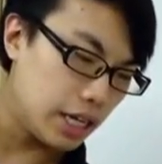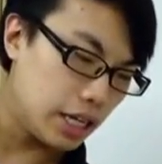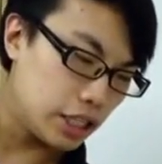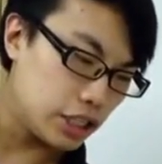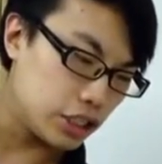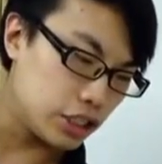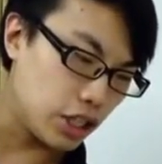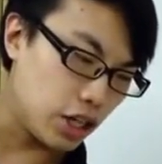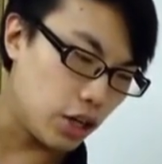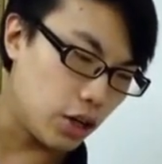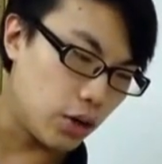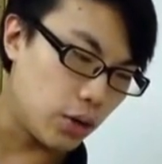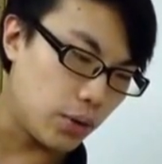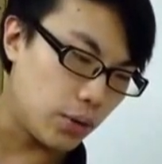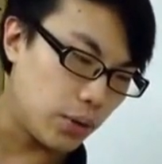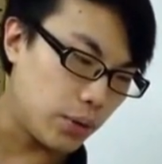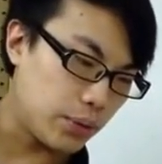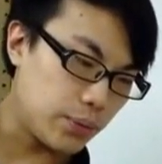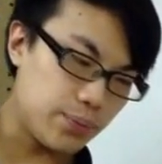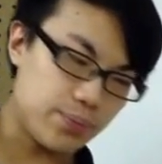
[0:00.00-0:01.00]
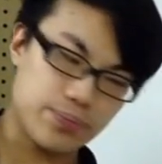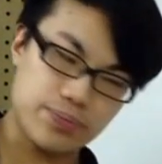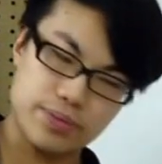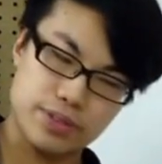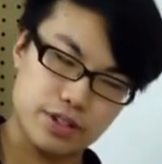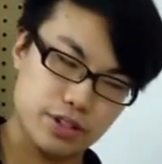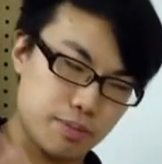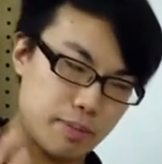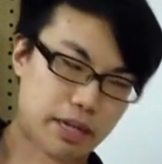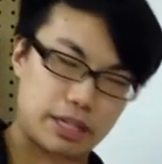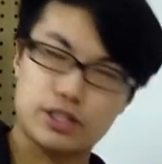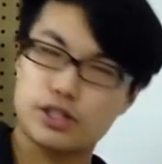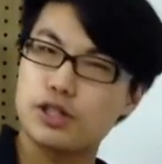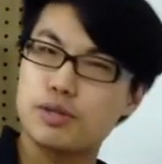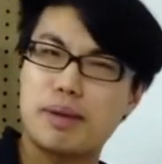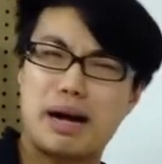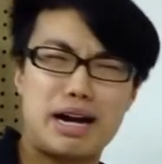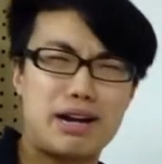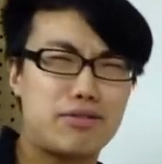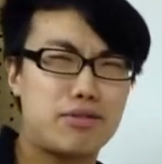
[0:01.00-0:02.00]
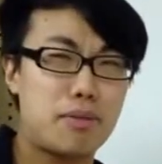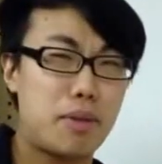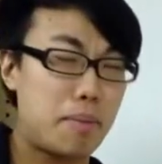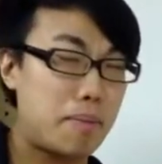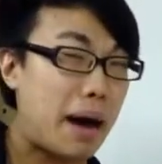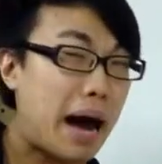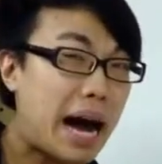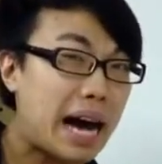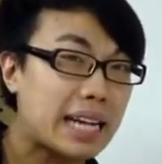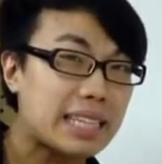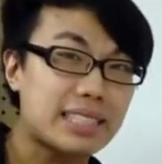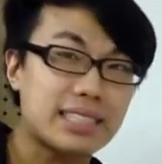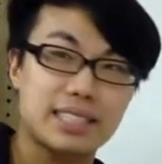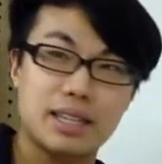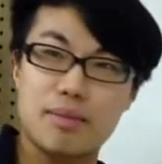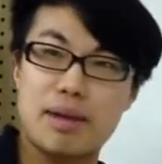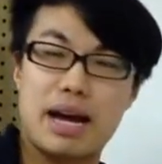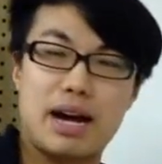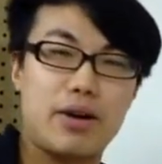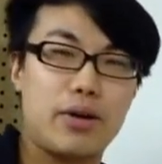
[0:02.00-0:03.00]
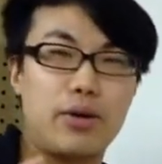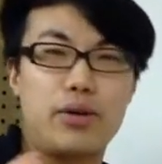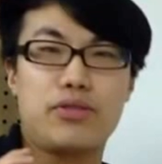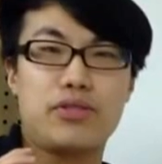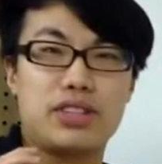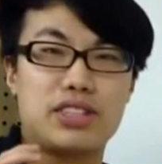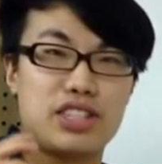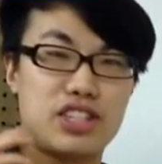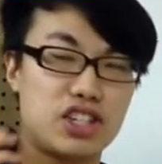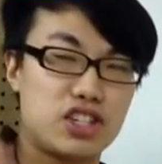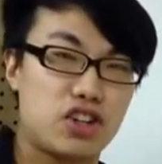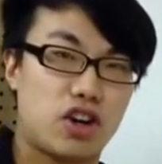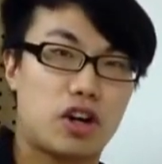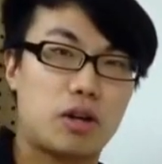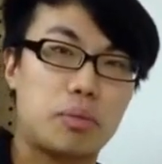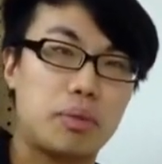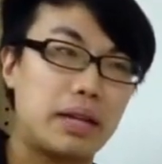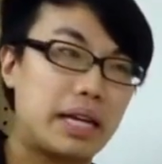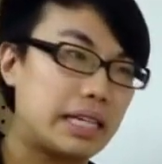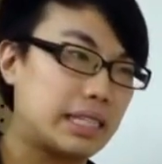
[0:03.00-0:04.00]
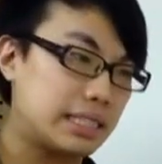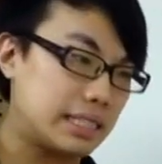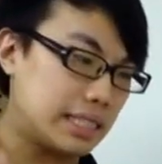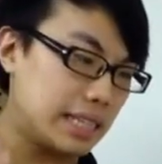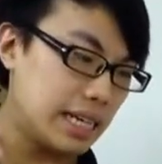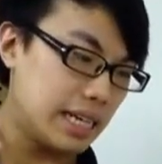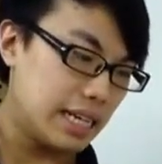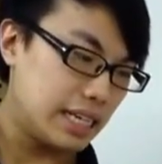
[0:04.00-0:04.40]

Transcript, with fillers: So just make sure you buy it from a box somehow if it's in a dark place.